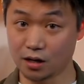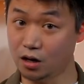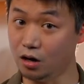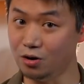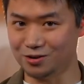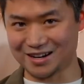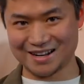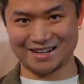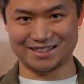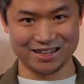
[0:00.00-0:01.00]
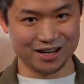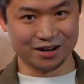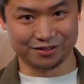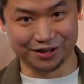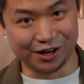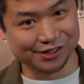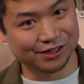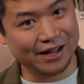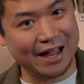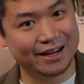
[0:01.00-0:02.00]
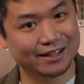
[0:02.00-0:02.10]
Oh, right. We also added